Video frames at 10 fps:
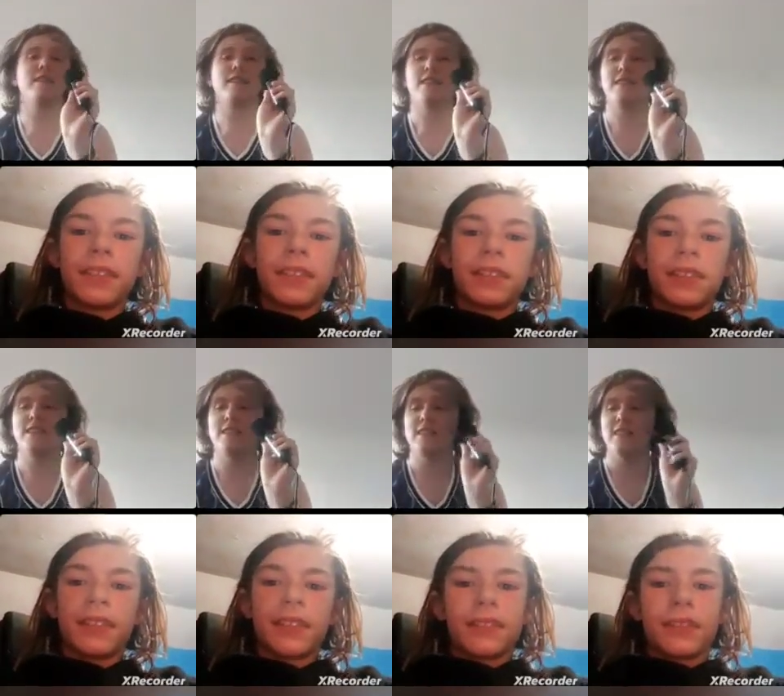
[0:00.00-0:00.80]

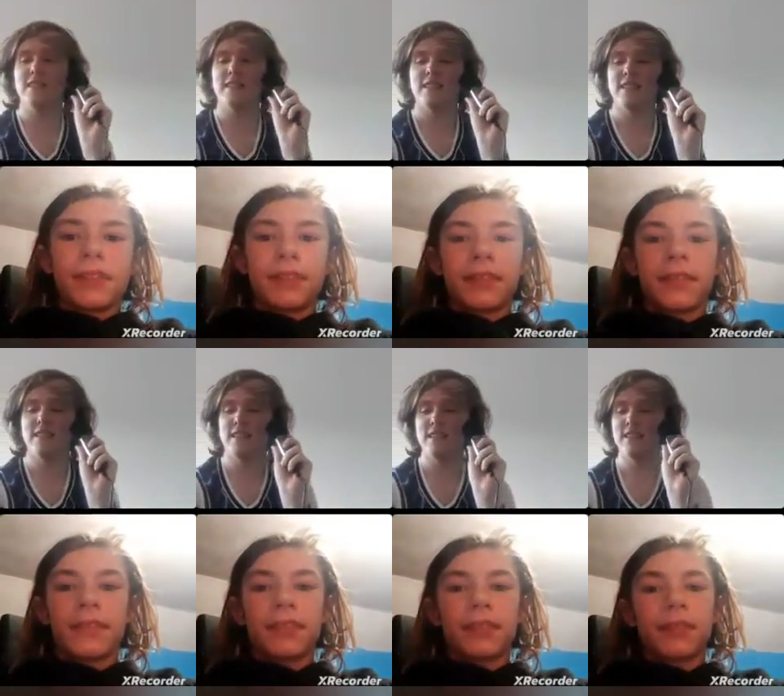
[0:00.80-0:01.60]

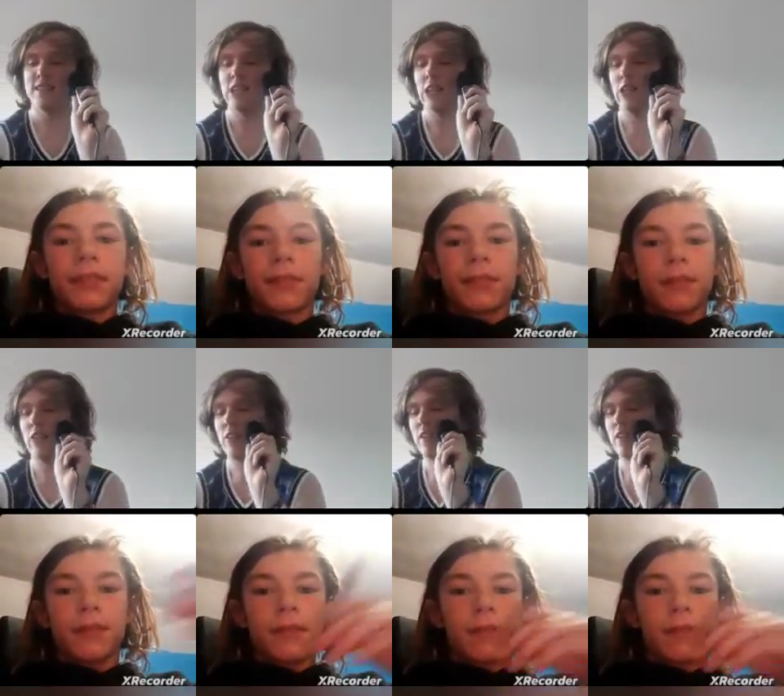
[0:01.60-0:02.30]
Nothing is said.